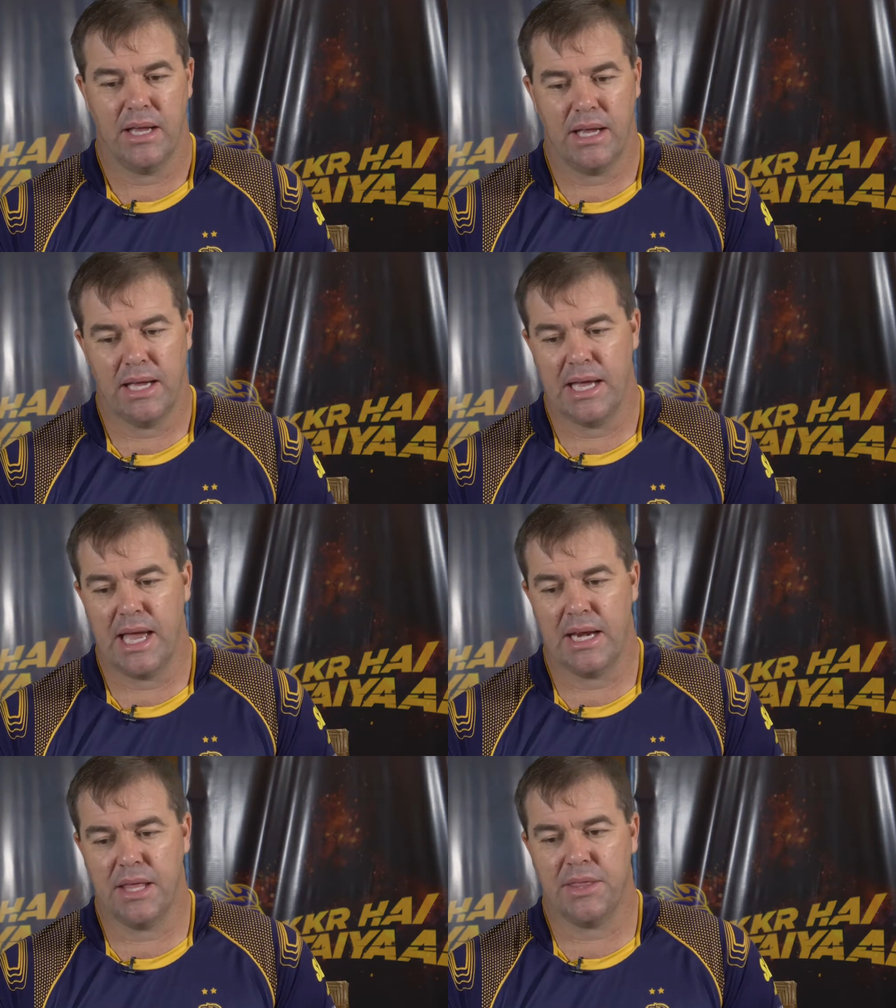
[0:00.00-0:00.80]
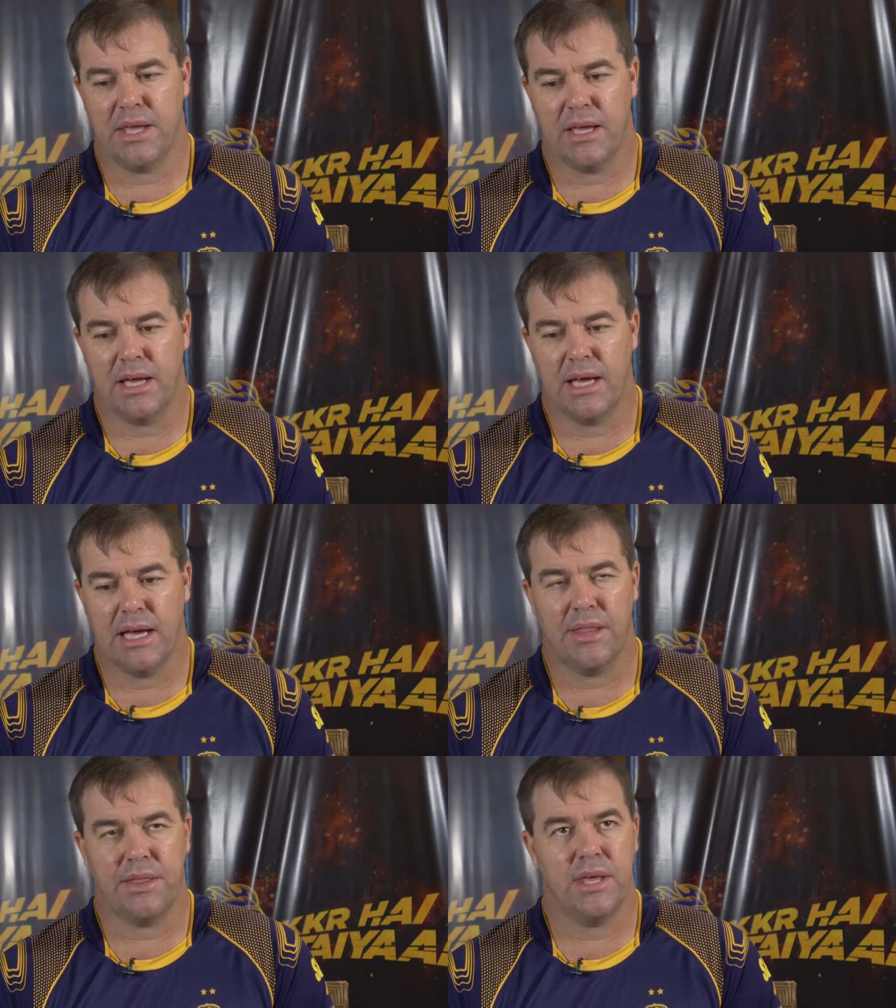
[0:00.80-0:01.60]
And I
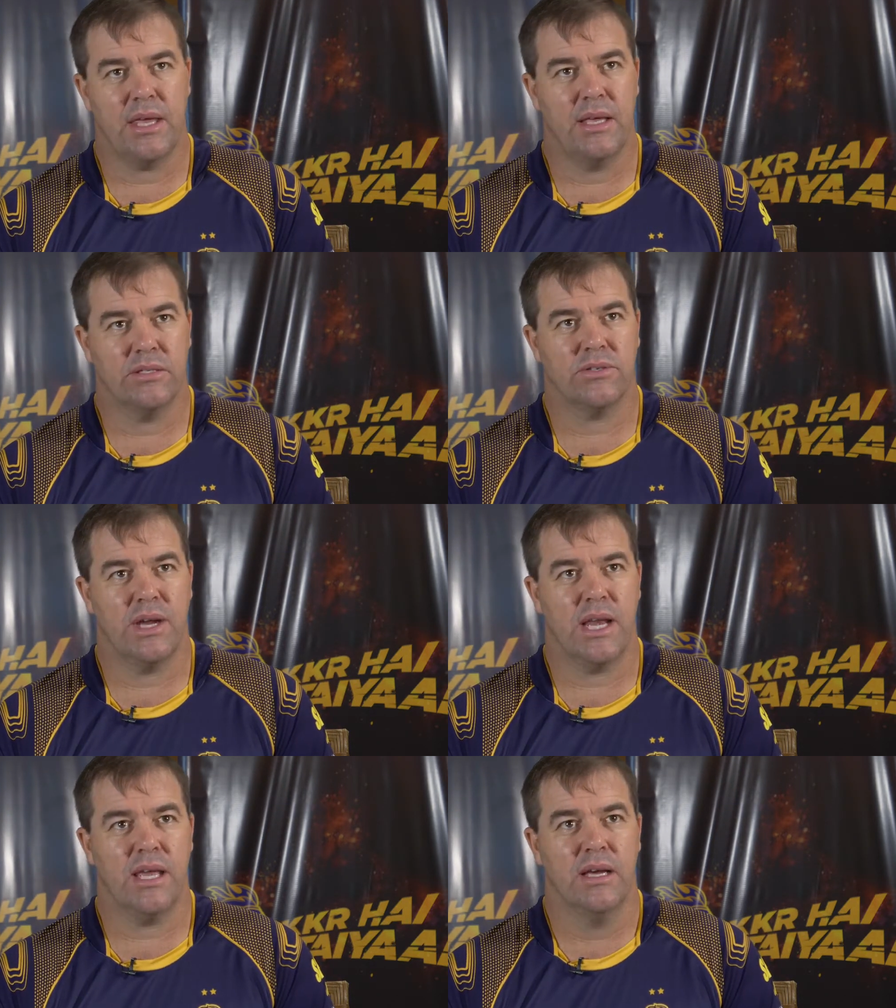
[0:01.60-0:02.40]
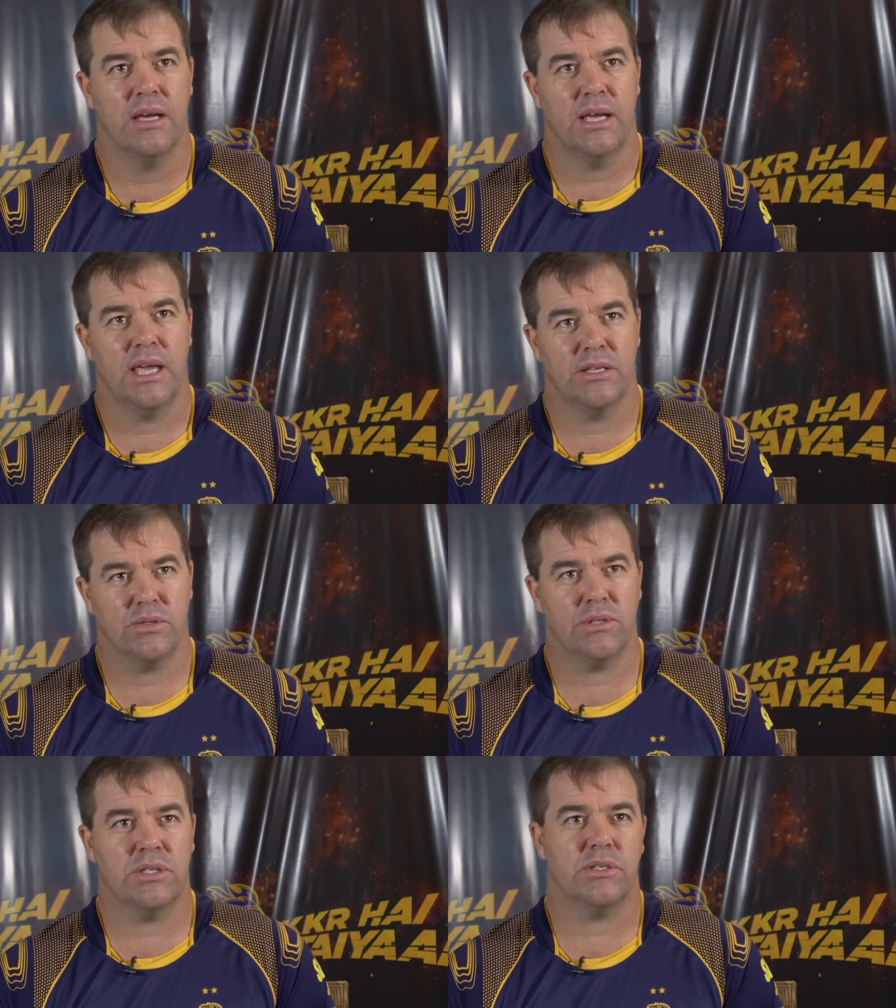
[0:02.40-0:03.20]
think he's
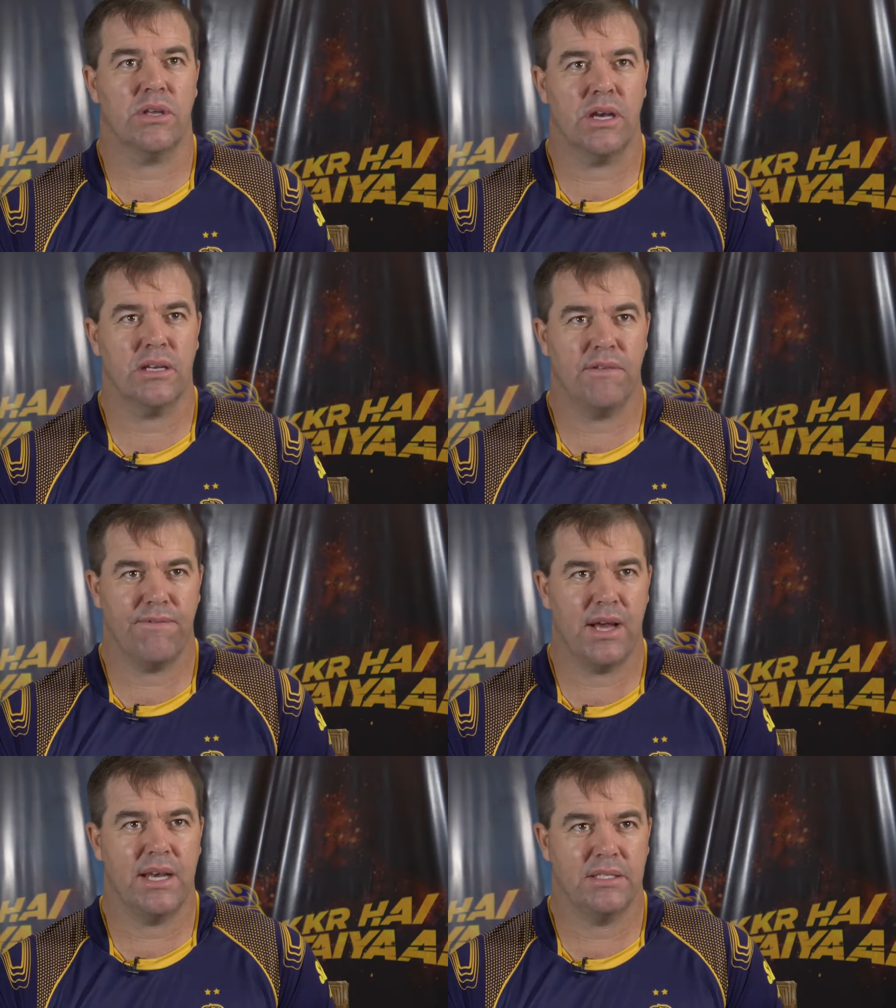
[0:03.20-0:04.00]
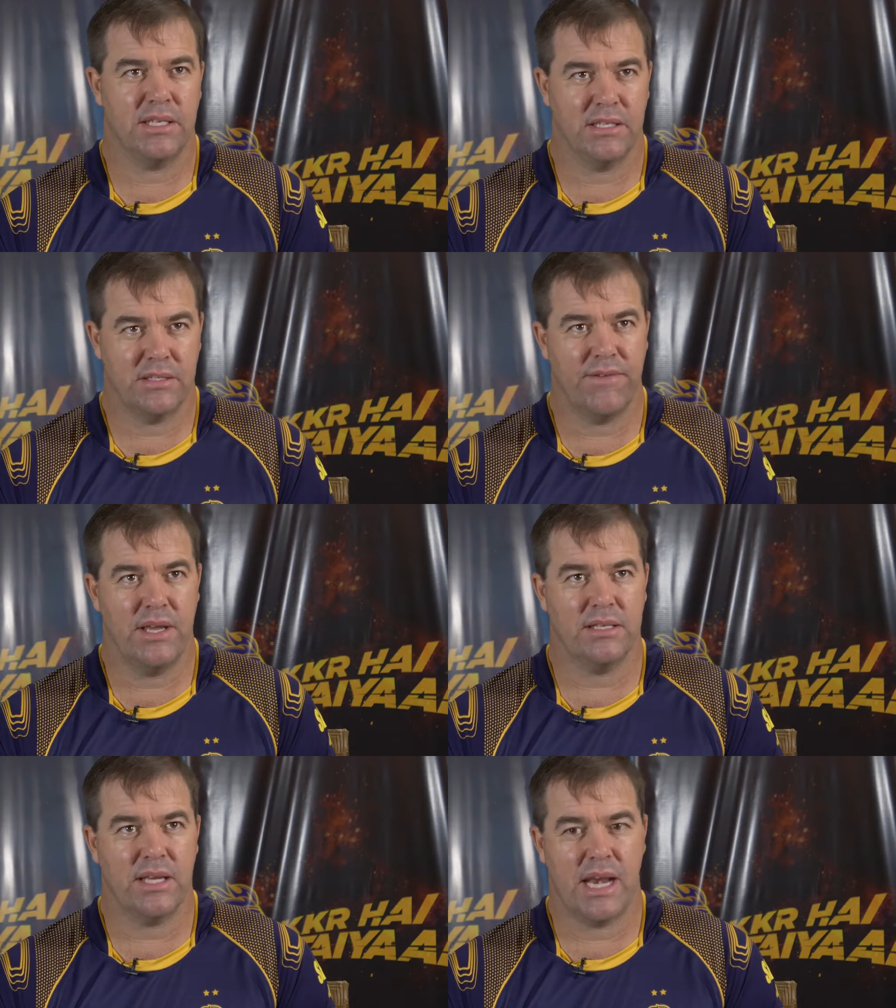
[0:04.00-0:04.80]
also starting to find his
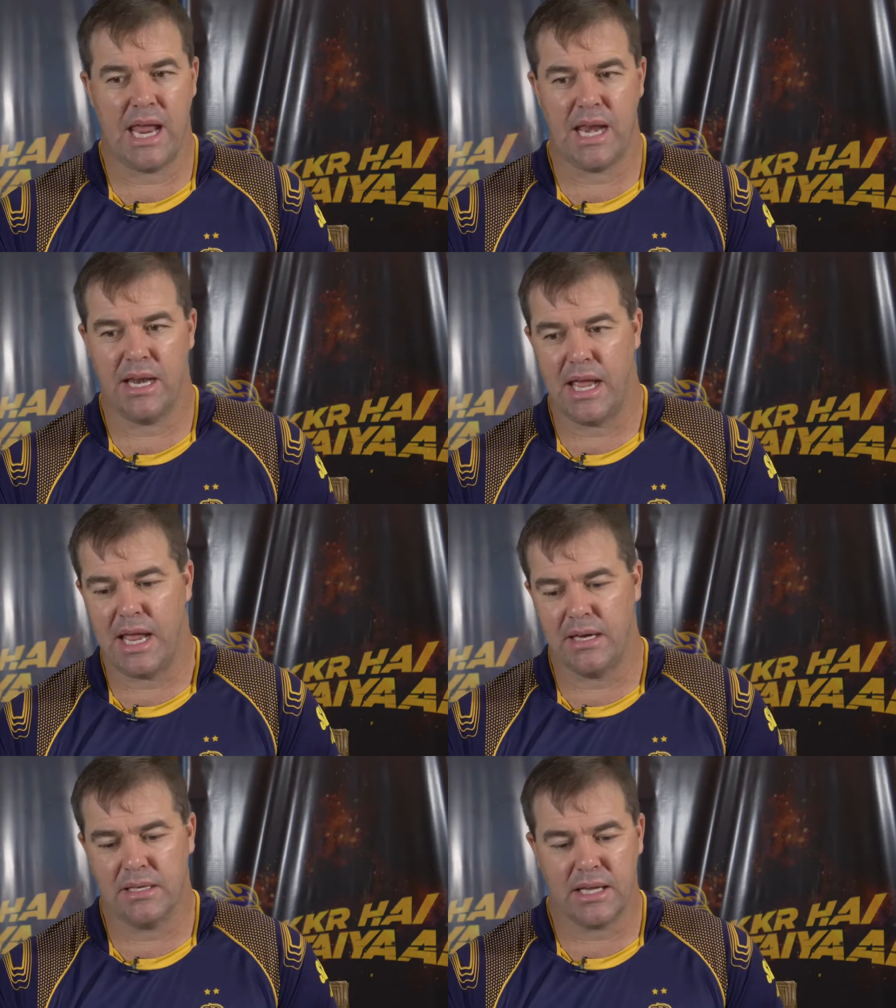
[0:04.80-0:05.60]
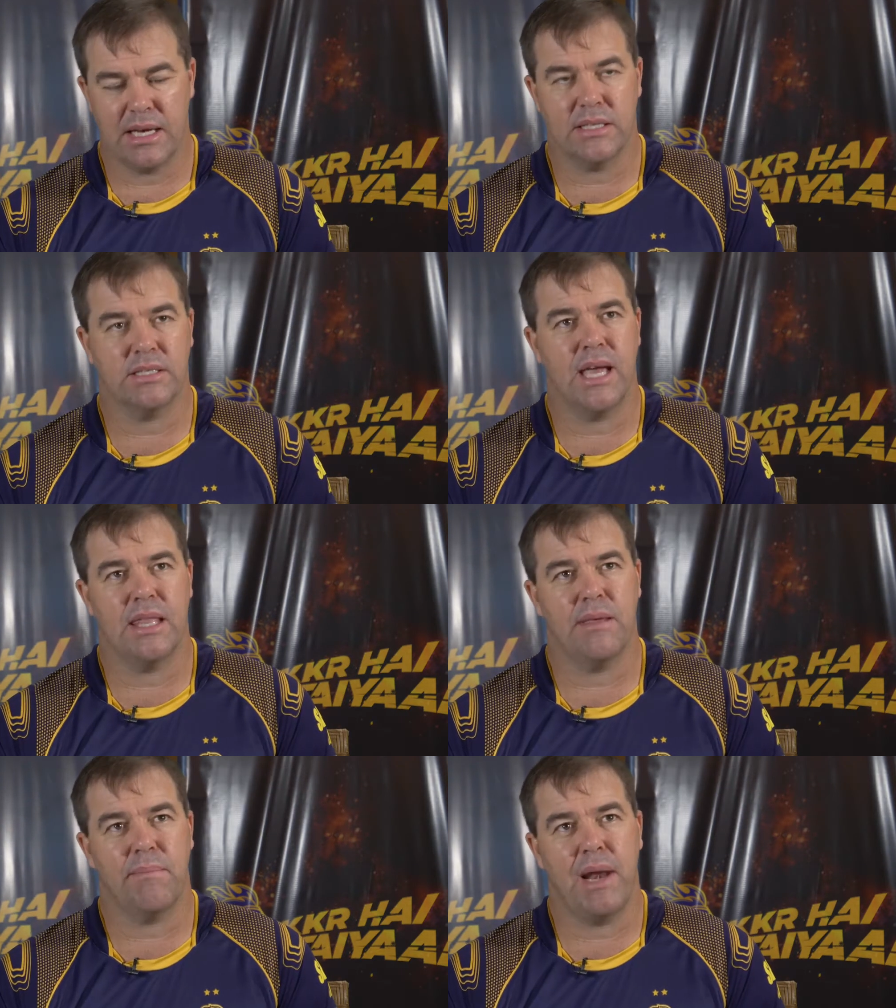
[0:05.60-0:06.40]
feet and
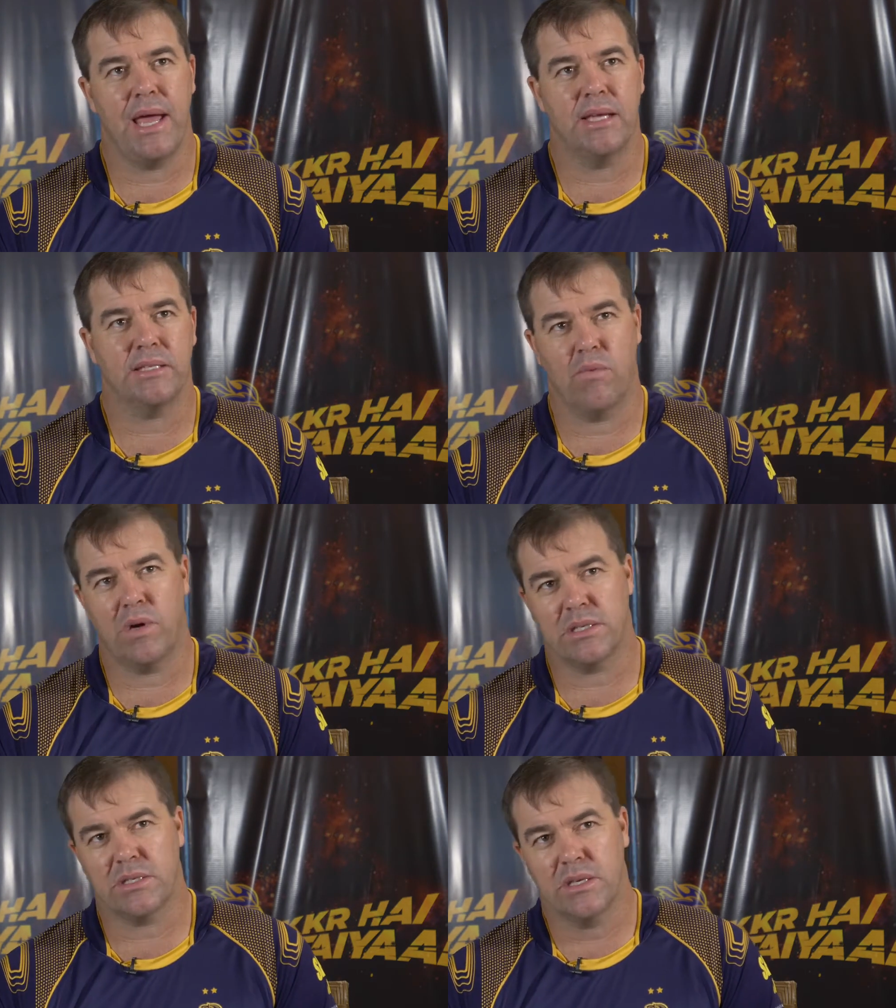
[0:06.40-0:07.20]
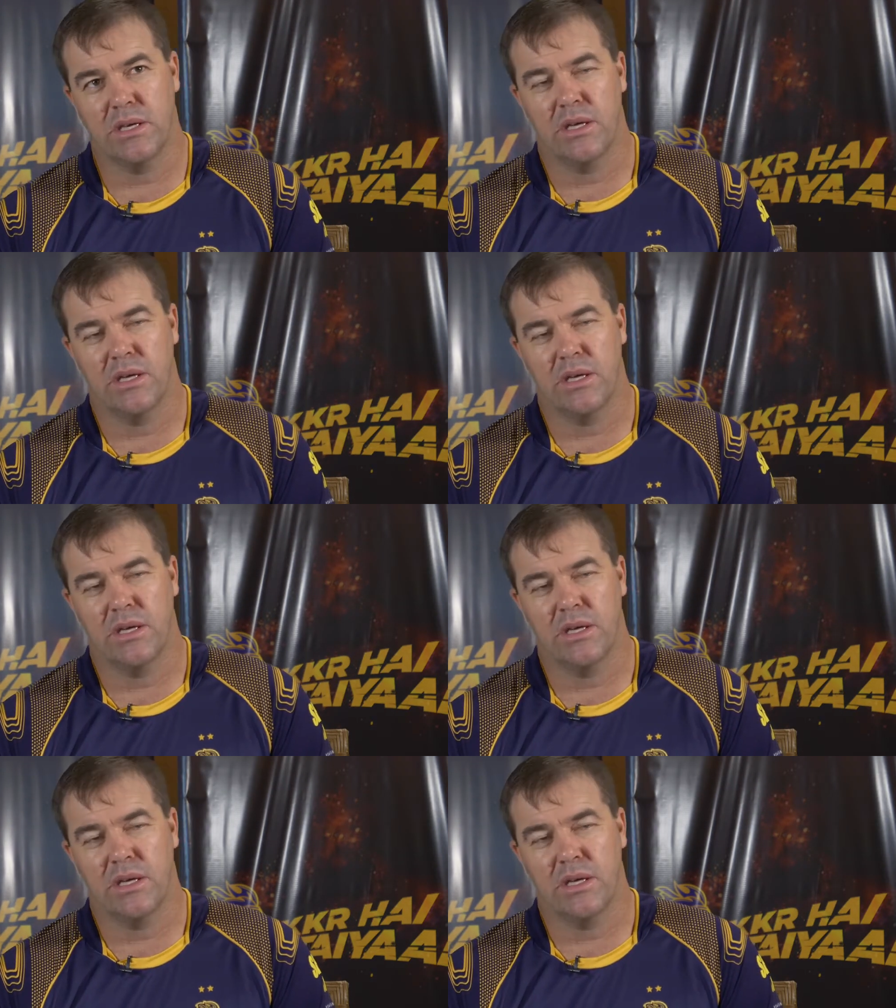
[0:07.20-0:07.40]
understand the players and what